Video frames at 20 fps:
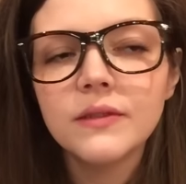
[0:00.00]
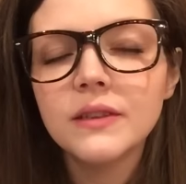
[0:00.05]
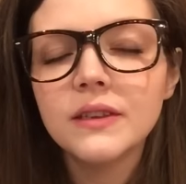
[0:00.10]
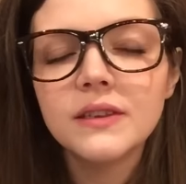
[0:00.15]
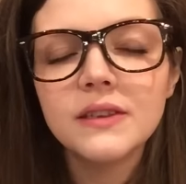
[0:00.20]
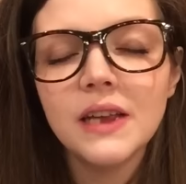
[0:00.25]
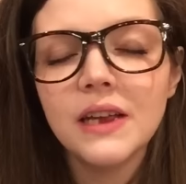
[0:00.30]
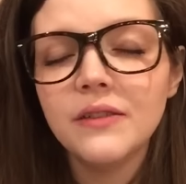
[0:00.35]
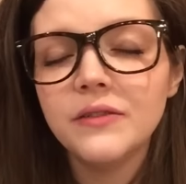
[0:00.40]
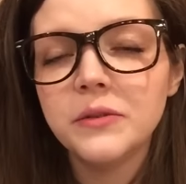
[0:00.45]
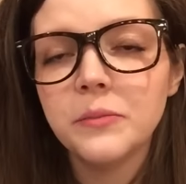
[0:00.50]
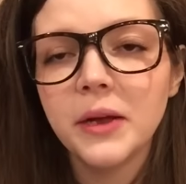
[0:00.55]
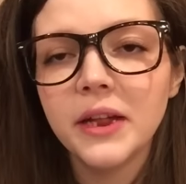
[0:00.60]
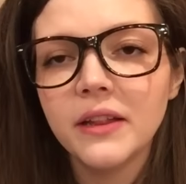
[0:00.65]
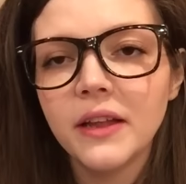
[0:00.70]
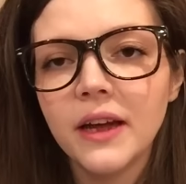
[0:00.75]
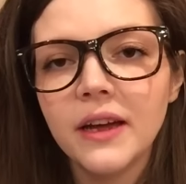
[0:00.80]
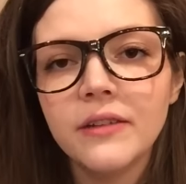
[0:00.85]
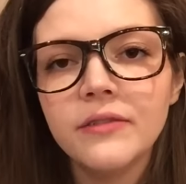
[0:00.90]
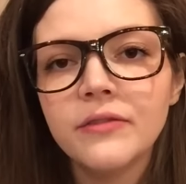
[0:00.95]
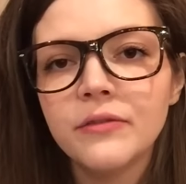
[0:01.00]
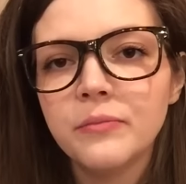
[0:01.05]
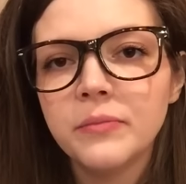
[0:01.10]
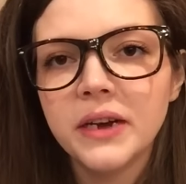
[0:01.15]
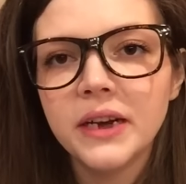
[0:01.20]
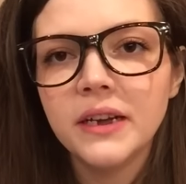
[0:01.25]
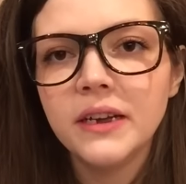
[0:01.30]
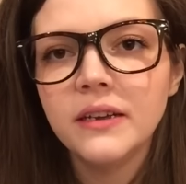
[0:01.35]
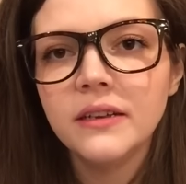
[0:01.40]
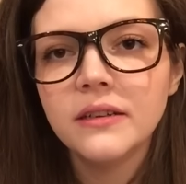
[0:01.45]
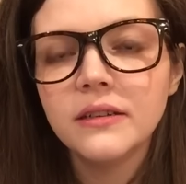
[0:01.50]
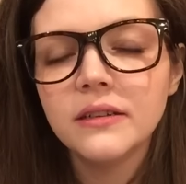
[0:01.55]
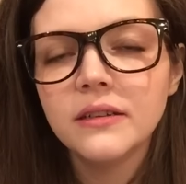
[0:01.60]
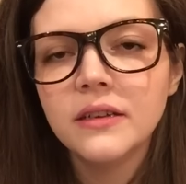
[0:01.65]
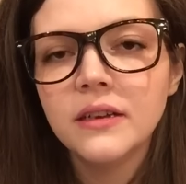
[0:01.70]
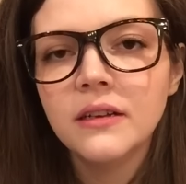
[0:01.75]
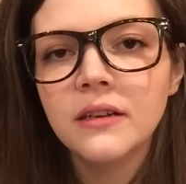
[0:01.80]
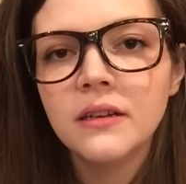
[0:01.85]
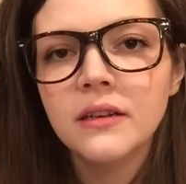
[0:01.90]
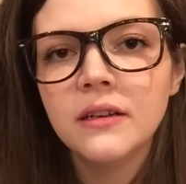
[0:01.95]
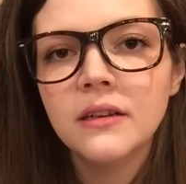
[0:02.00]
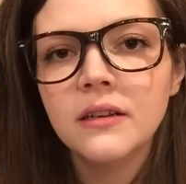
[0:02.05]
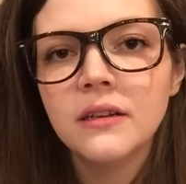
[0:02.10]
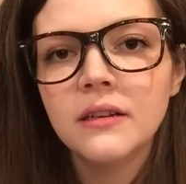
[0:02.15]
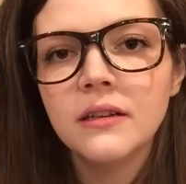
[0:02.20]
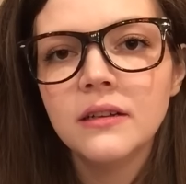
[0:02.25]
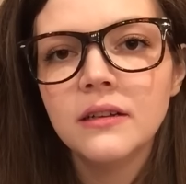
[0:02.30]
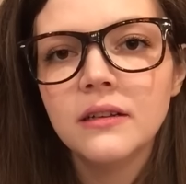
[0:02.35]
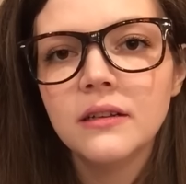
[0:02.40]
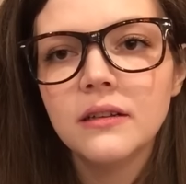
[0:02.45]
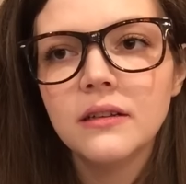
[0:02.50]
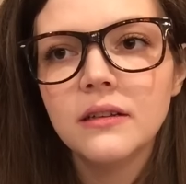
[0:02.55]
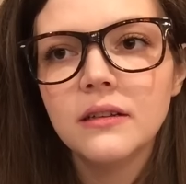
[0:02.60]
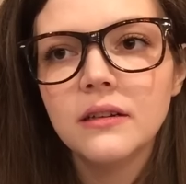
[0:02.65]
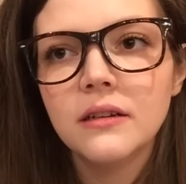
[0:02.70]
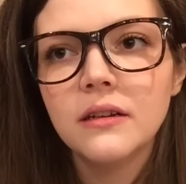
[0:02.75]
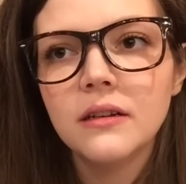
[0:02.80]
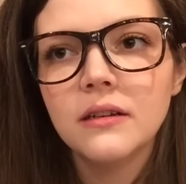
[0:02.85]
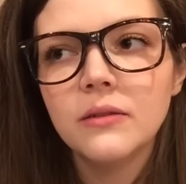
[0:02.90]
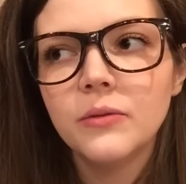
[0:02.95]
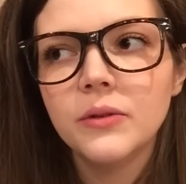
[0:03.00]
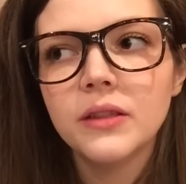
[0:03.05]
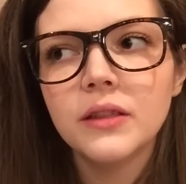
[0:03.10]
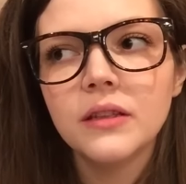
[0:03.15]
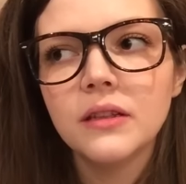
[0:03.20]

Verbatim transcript: saved my life by with